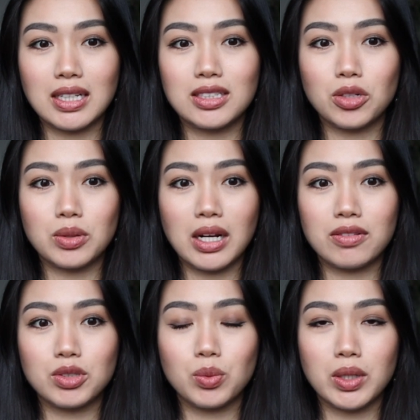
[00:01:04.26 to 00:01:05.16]
I don't
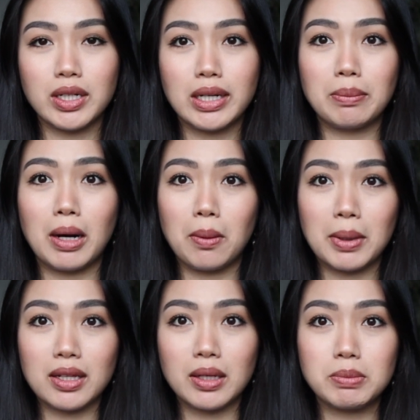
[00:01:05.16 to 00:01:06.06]
have to worry about
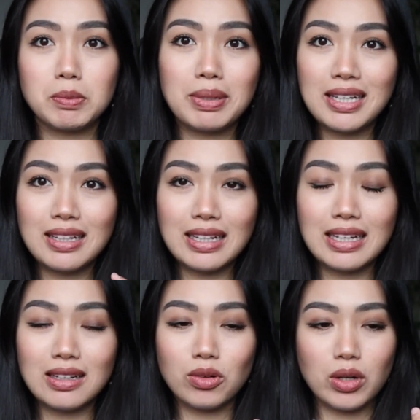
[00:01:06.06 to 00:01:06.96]
my lips
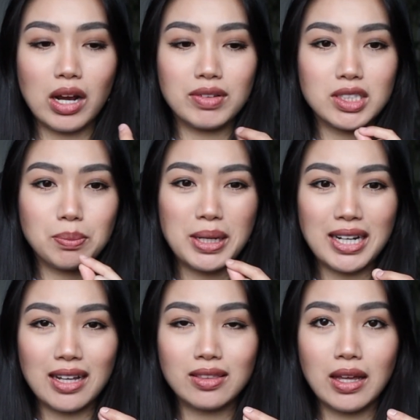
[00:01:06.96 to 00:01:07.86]
peeling or having to
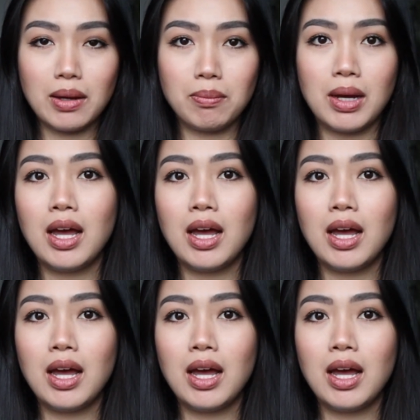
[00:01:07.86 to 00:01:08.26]
pick at them.